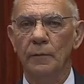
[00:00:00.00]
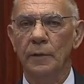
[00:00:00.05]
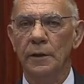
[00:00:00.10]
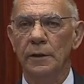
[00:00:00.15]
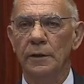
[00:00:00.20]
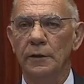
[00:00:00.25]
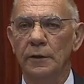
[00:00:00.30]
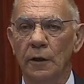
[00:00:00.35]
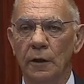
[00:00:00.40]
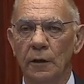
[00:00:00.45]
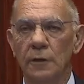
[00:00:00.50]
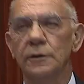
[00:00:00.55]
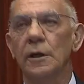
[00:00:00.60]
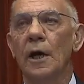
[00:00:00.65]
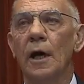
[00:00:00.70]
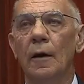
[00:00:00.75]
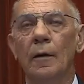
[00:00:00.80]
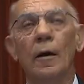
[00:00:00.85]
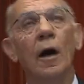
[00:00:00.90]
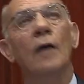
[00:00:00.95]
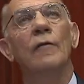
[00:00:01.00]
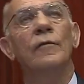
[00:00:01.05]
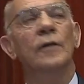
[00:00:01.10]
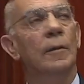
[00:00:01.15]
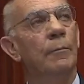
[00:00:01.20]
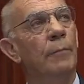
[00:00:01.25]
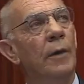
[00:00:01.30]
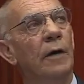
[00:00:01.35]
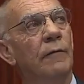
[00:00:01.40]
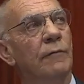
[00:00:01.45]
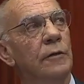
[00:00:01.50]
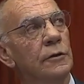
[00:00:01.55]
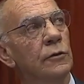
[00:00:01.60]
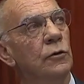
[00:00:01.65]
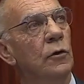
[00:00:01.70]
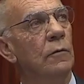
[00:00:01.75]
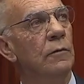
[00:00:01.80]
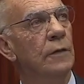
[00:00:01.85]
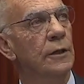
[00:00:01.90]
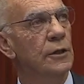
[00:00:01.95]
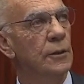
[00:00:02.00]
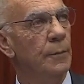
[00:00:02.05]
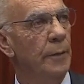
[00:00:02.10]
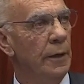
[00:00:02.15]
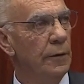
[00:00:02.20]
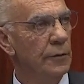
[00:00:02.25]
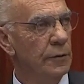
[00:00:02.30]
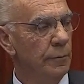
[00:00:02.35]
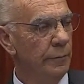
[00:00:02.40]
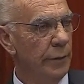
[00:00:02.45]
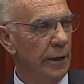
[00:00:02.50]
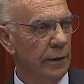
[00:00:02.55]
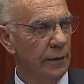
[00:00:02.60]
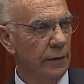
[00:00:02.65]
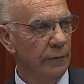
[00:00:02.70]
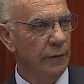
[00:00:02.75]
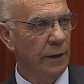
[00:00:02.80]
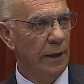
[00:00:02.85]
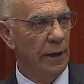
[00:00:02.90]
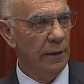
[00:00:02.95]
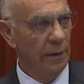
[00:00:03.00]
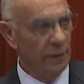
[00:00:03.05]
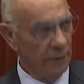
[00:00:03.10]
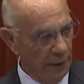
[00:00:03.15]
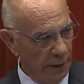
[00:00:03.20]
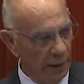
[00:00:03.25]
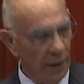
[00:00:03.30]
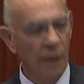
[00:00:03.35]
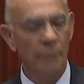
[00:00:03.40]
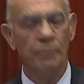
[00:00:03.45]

million over and above its normal expenditure in palliative care, and there are